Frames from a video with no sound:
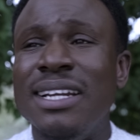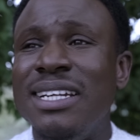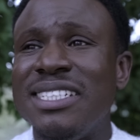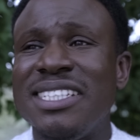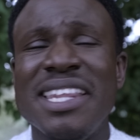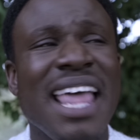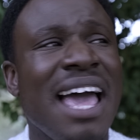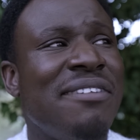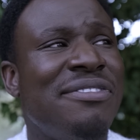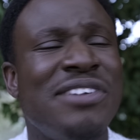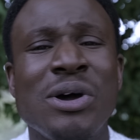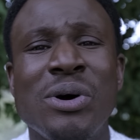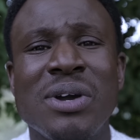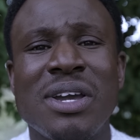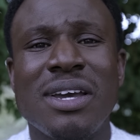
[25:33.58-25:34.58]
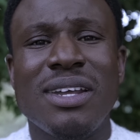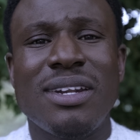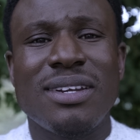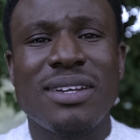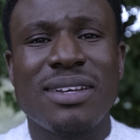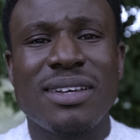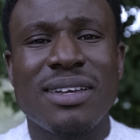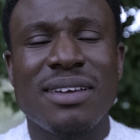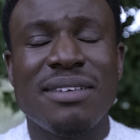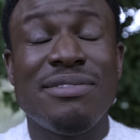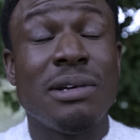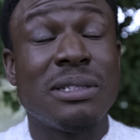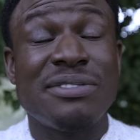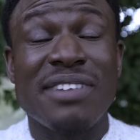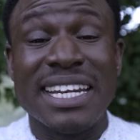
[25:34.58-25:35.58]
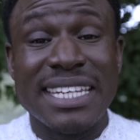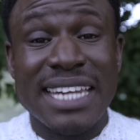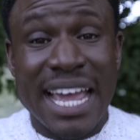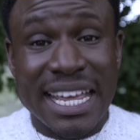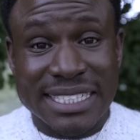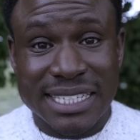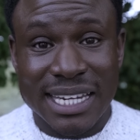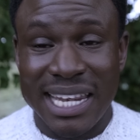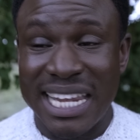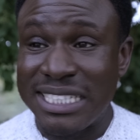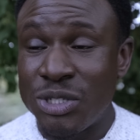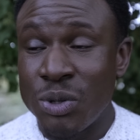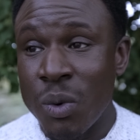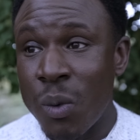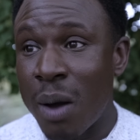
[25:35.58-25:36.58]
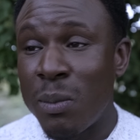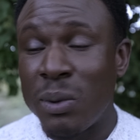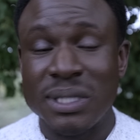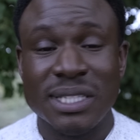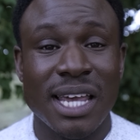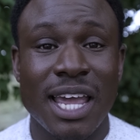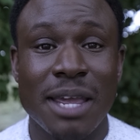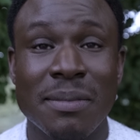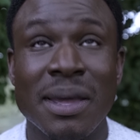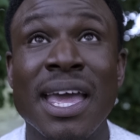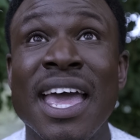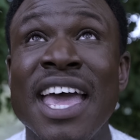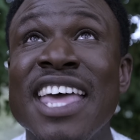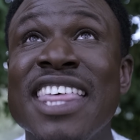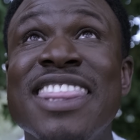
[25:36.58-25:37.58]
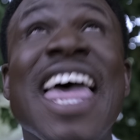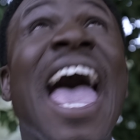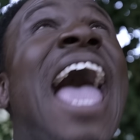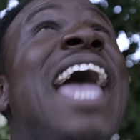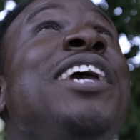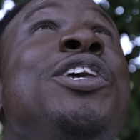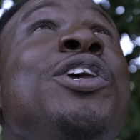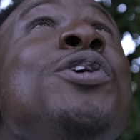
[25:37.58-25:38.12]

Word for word: Doesn't that feel good? Feels fantastic. Let's do it one more time. Thank you,